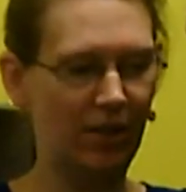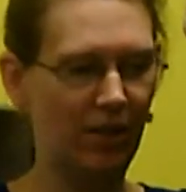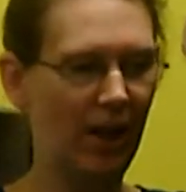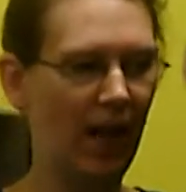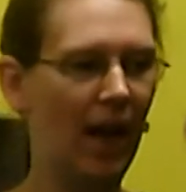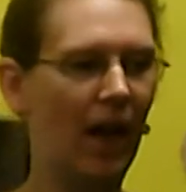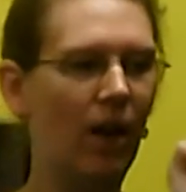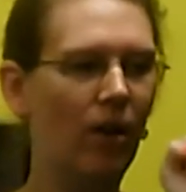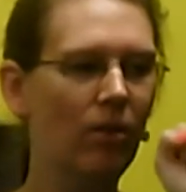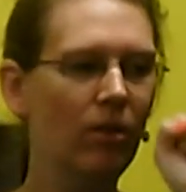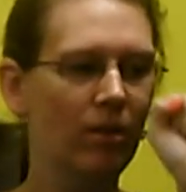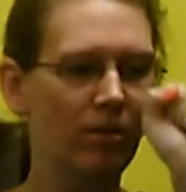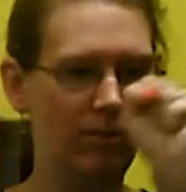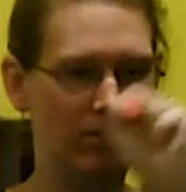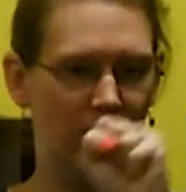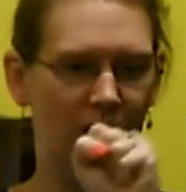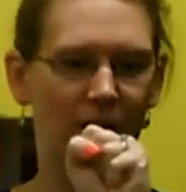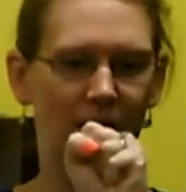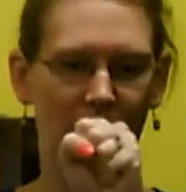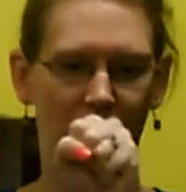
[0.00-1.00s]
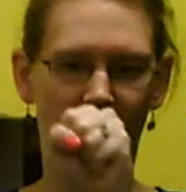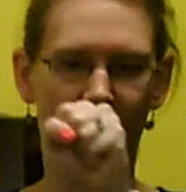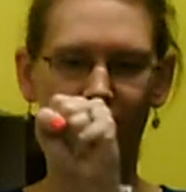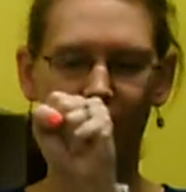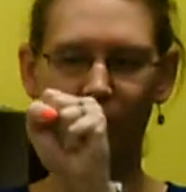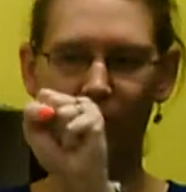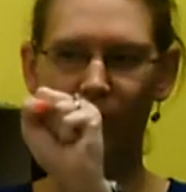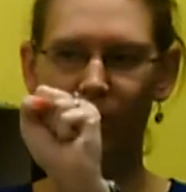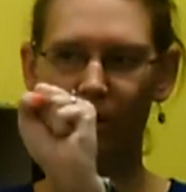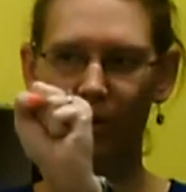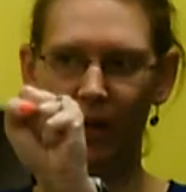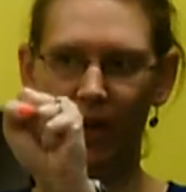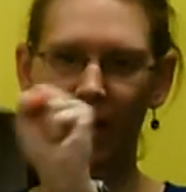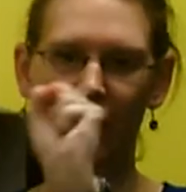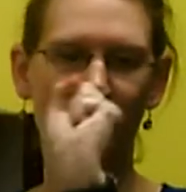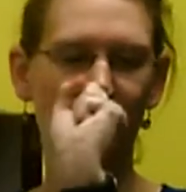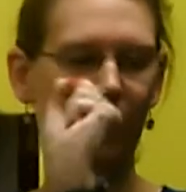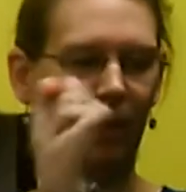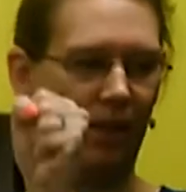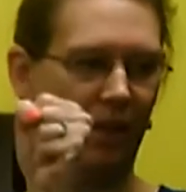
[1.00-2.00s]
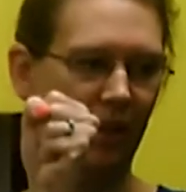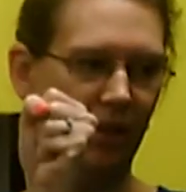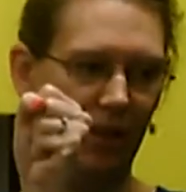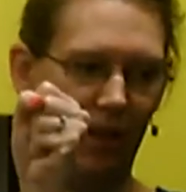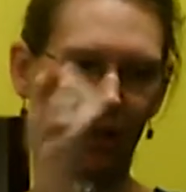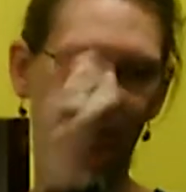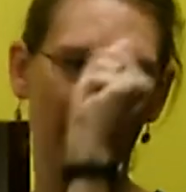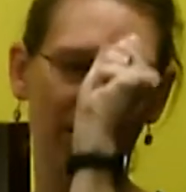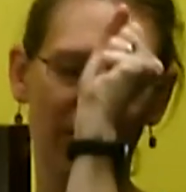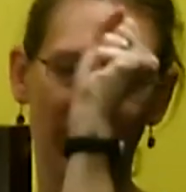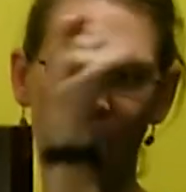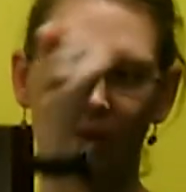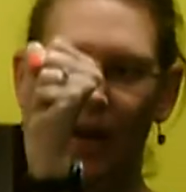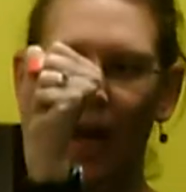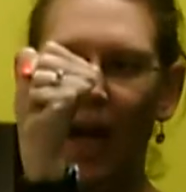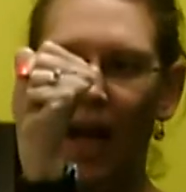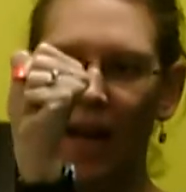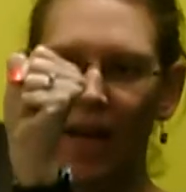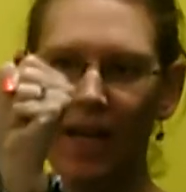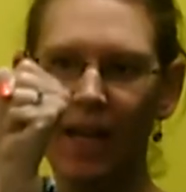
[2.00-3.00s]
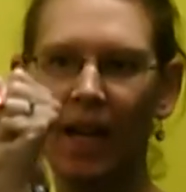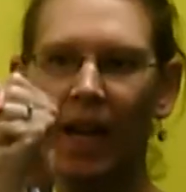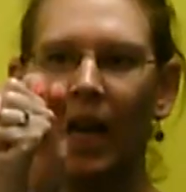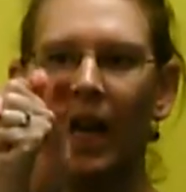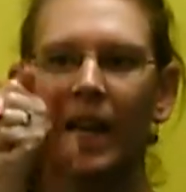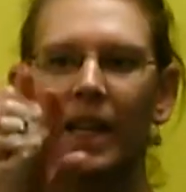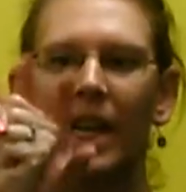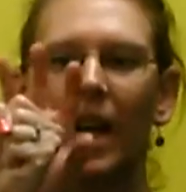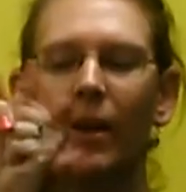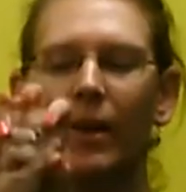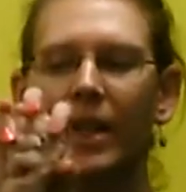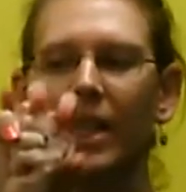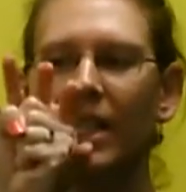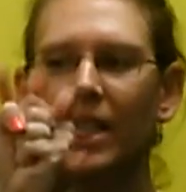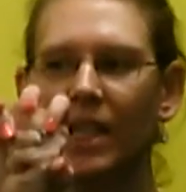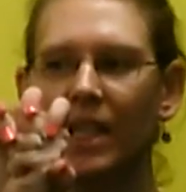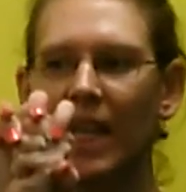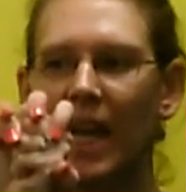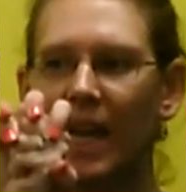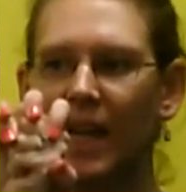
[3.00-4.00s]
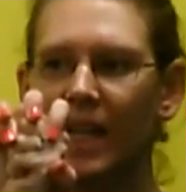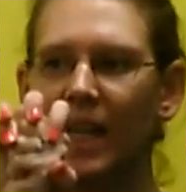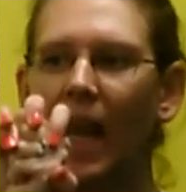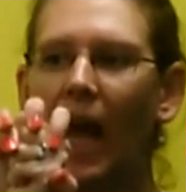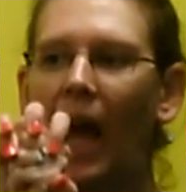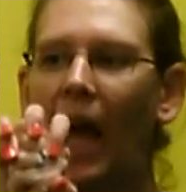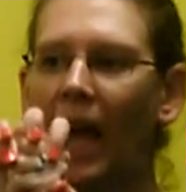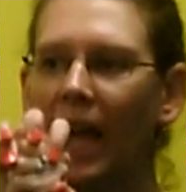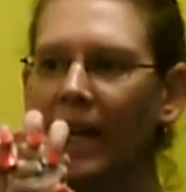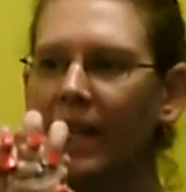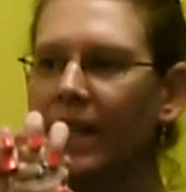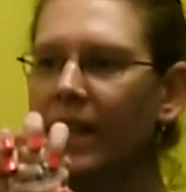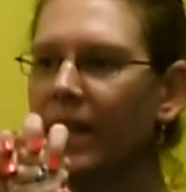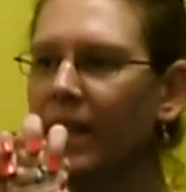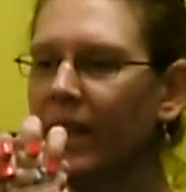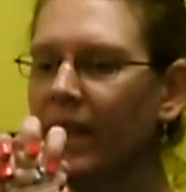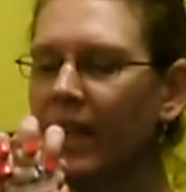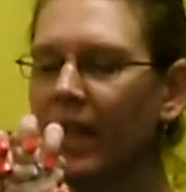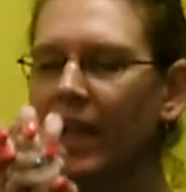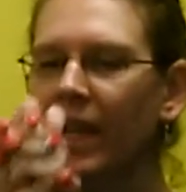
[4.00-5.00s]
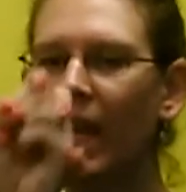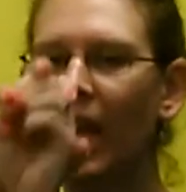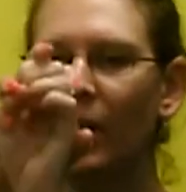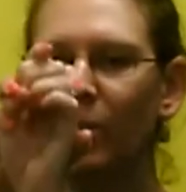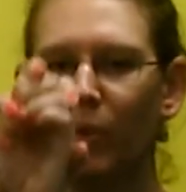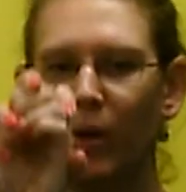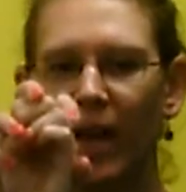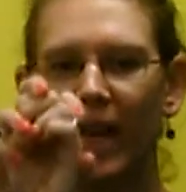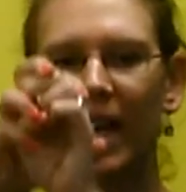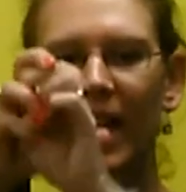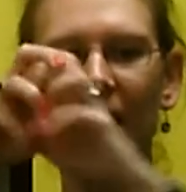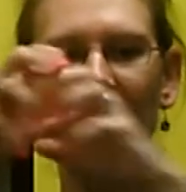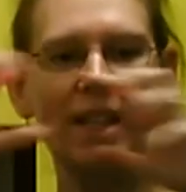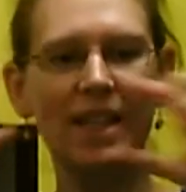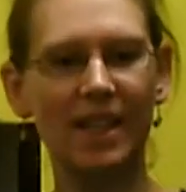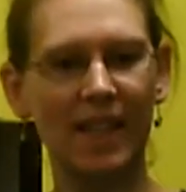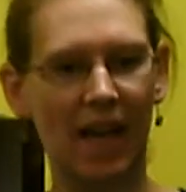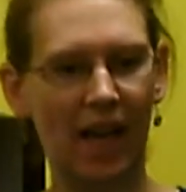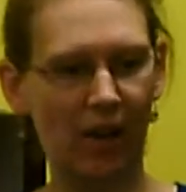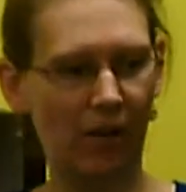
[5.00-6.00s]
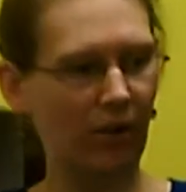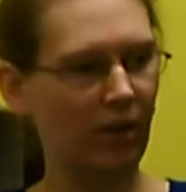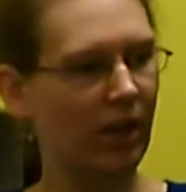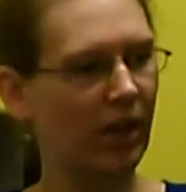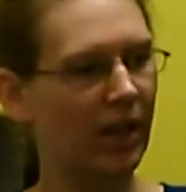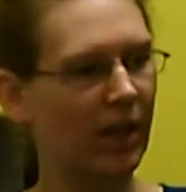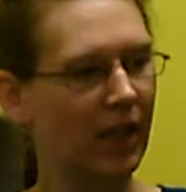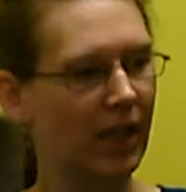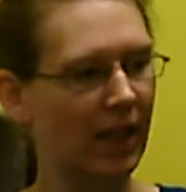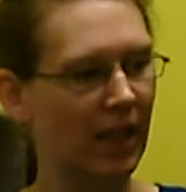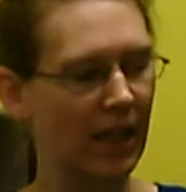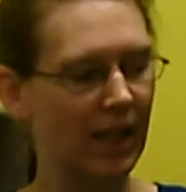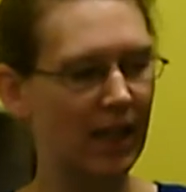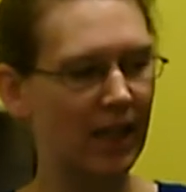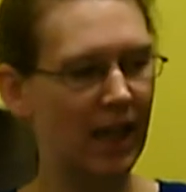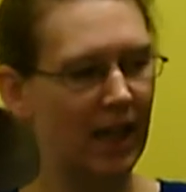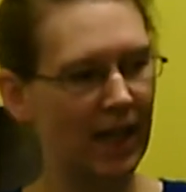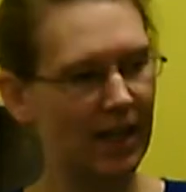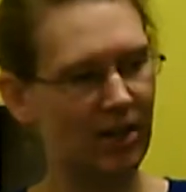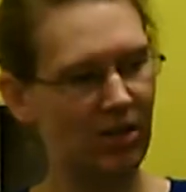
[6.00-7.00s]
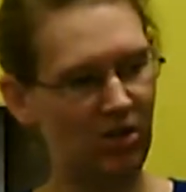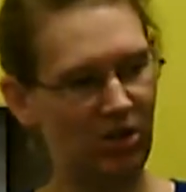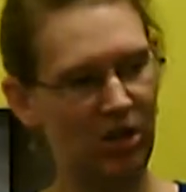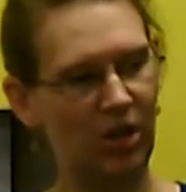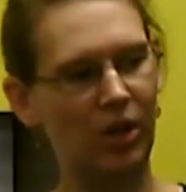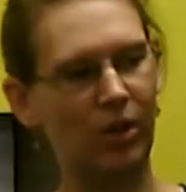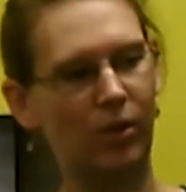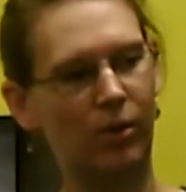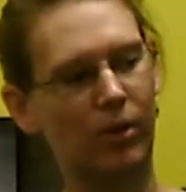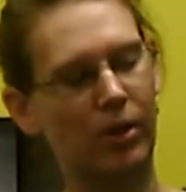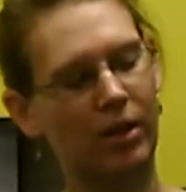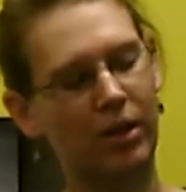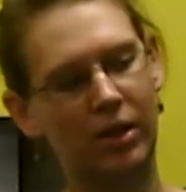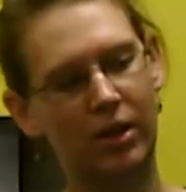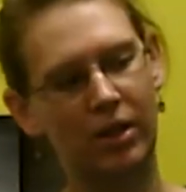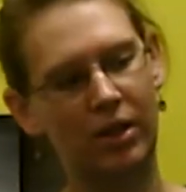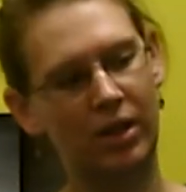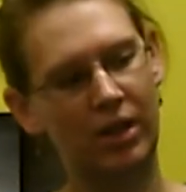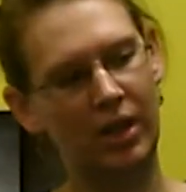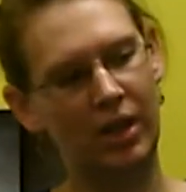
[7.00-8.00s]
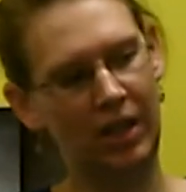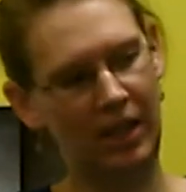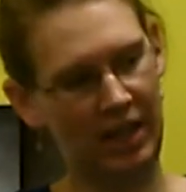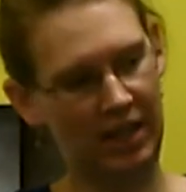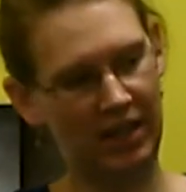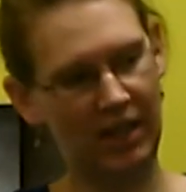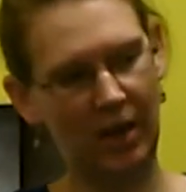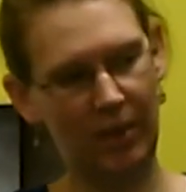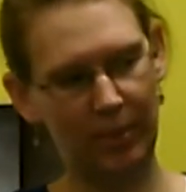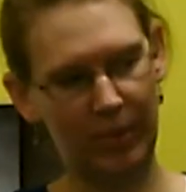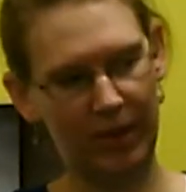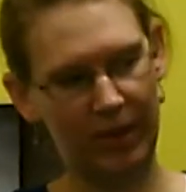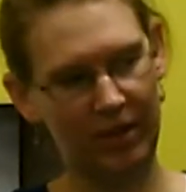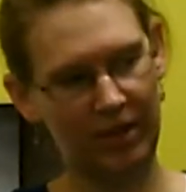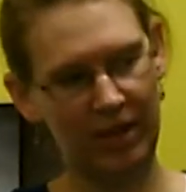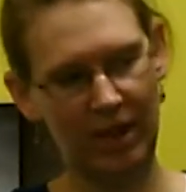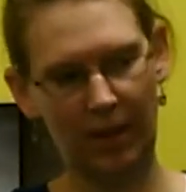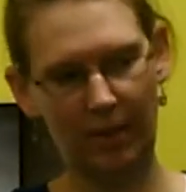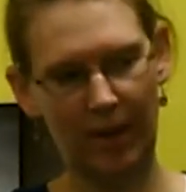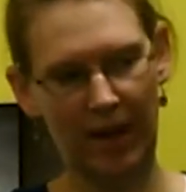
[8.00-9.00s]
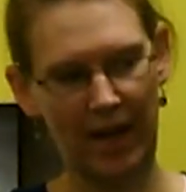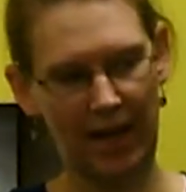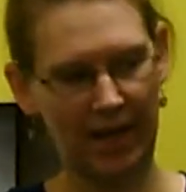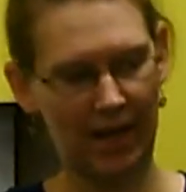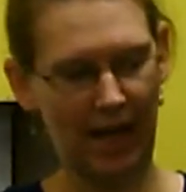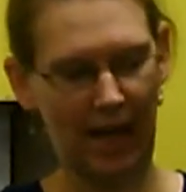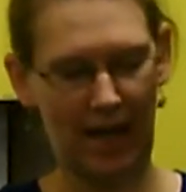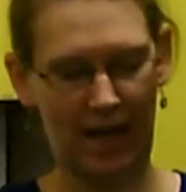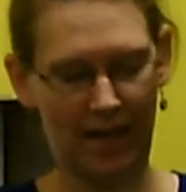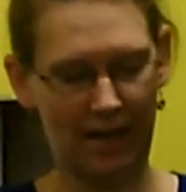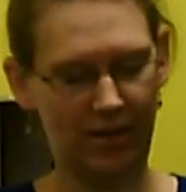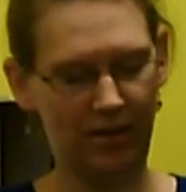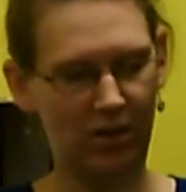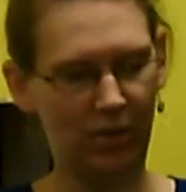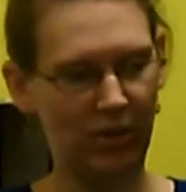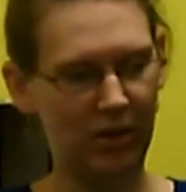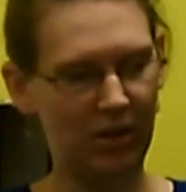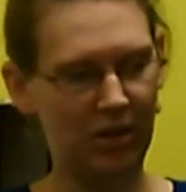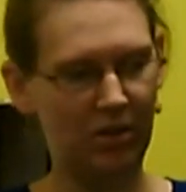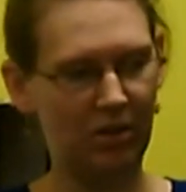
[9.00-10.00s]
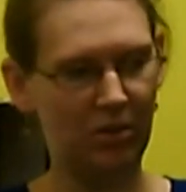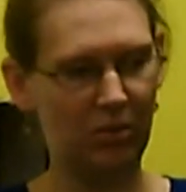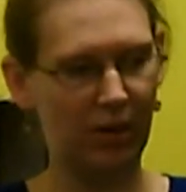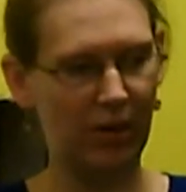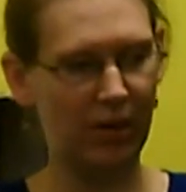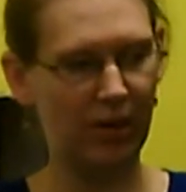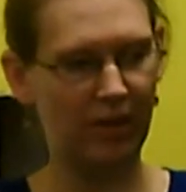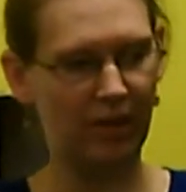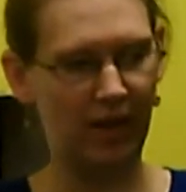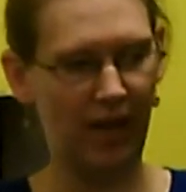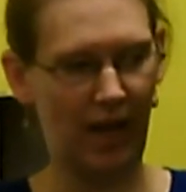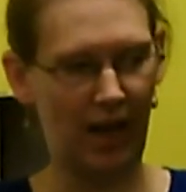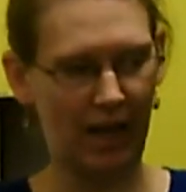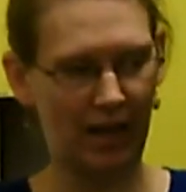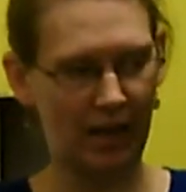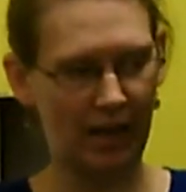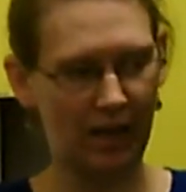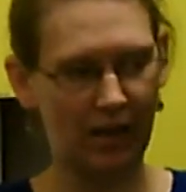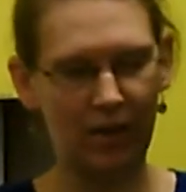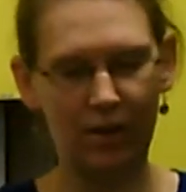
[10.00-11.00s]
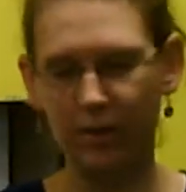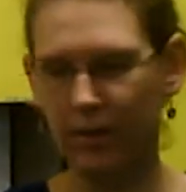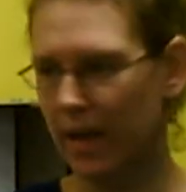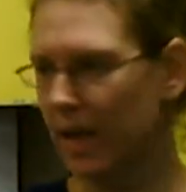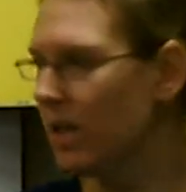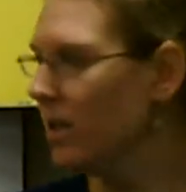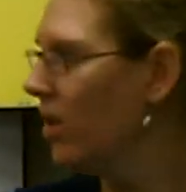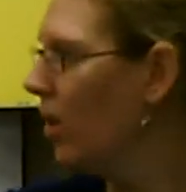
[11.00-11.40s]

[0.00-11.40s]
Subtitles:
So now, since I only have 2 hands, I'll use this one. So 9. Now we need to take 9 and break it down into its 2 numbers that make 9. So what's the square root of 9? 3.